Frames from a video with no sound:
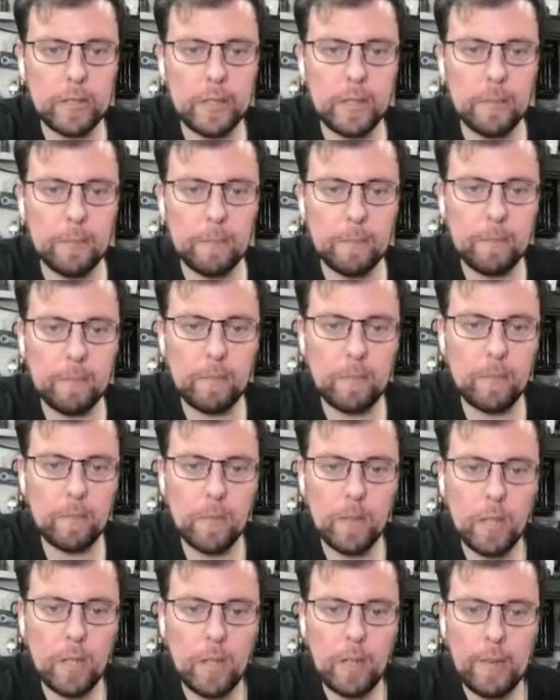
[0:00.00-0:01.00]
see them,
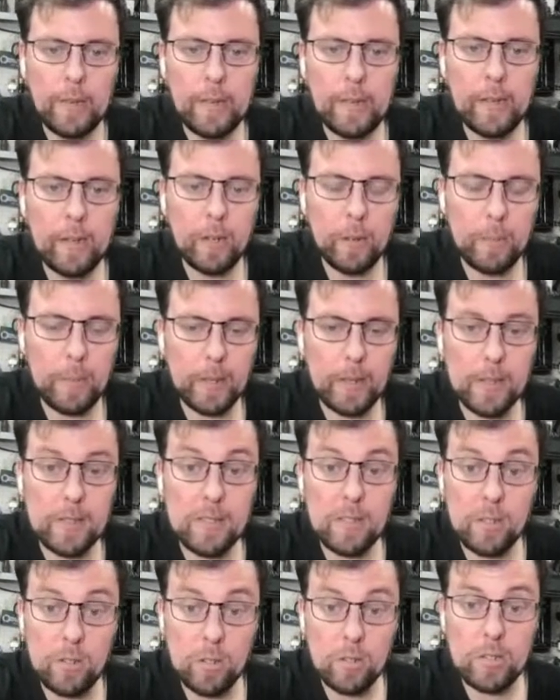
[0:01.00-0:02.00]
because
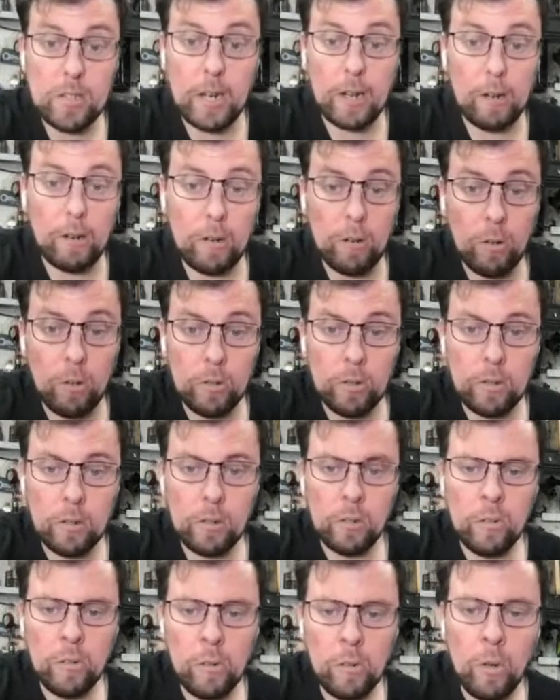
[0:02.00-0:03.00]
they just are
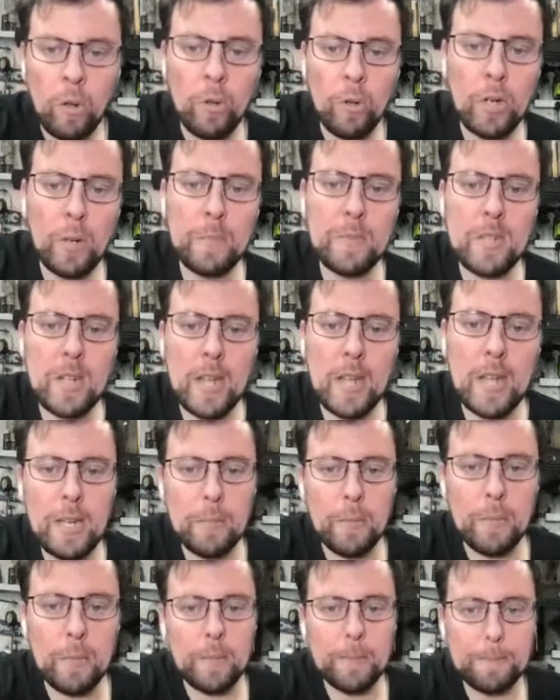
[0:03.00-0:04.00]

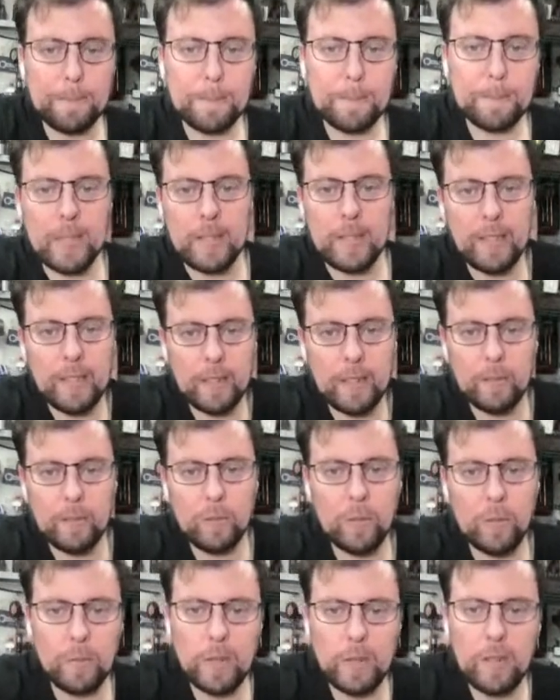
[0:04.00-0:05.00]
unobtainable, I think
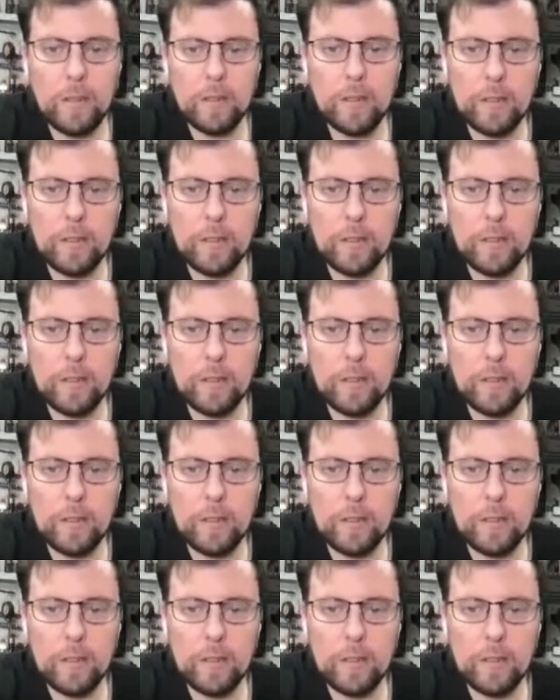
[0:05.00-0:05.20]
would be the